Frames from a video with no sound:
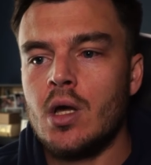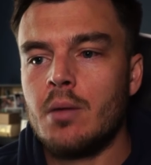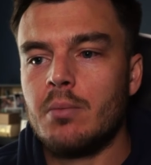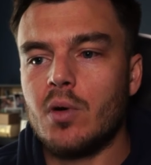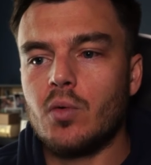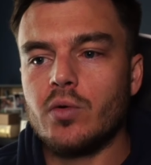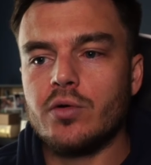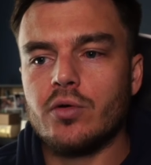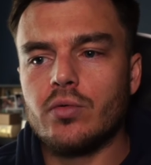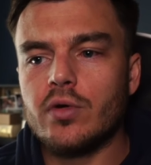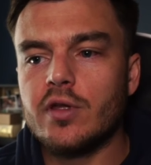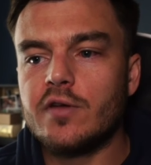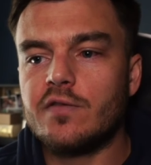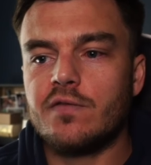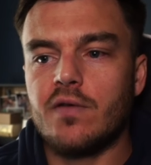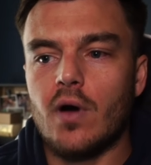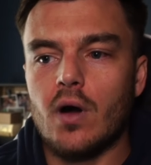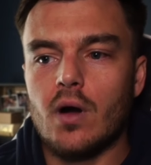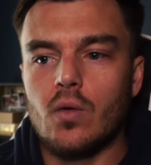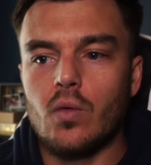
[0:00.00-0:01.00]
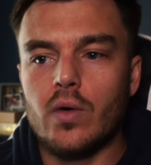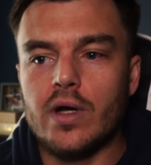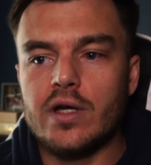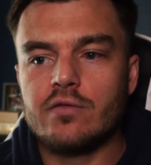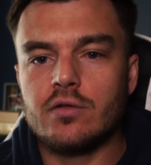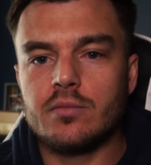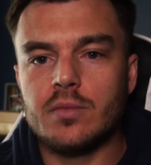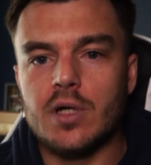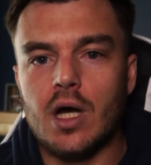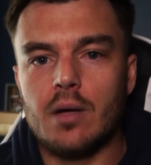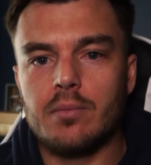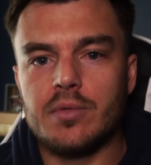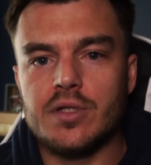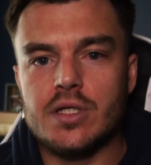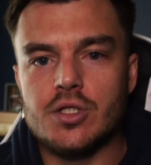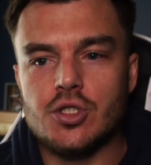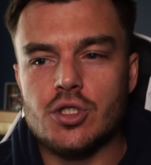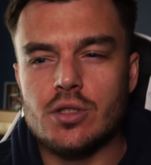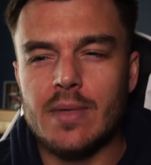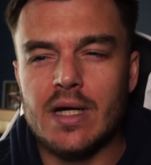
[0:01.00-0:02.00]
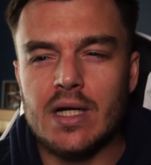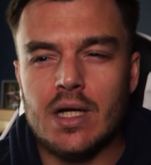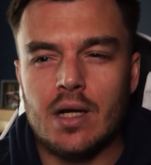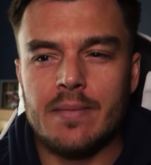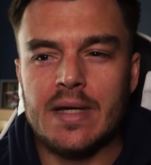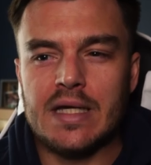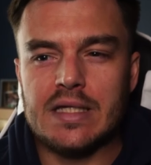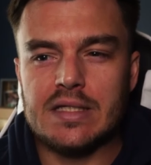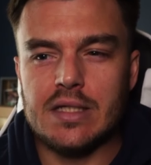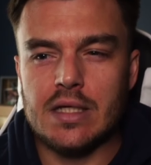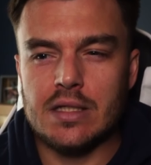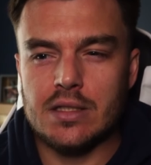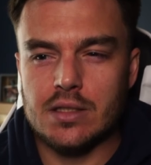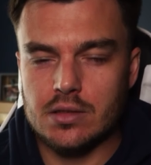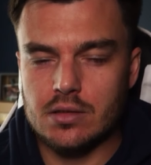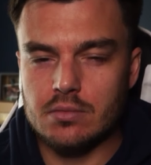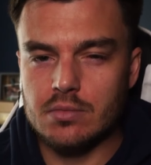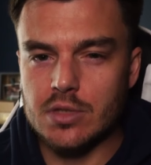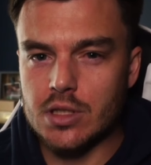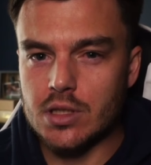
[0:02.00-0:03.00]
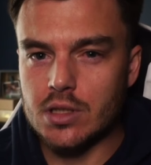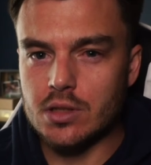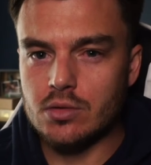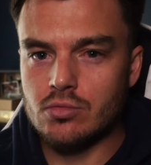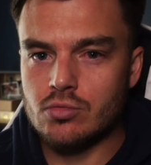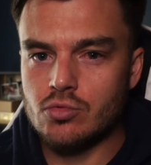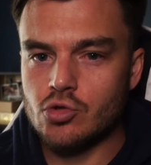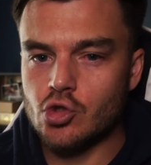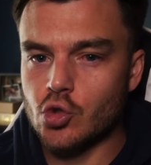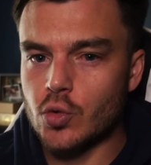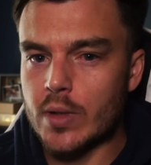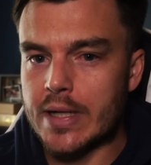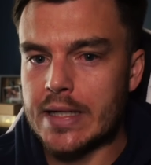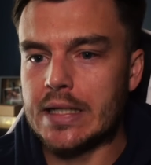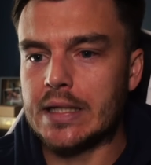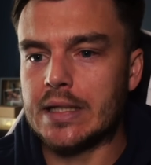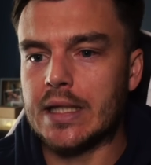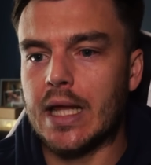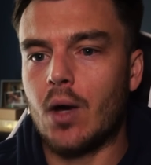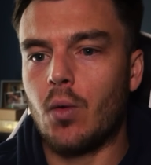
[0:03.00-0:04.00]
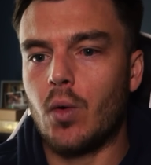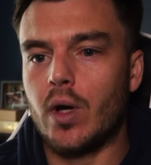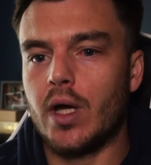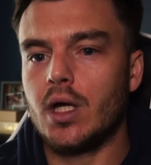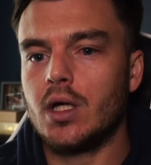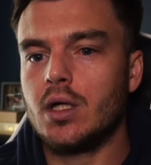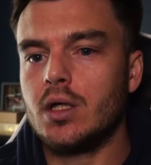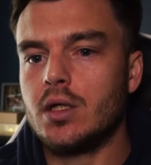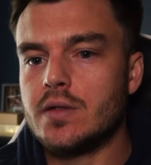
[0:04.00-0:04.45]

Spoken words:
But when you're really far away from competition, it might not make sense to be training that way.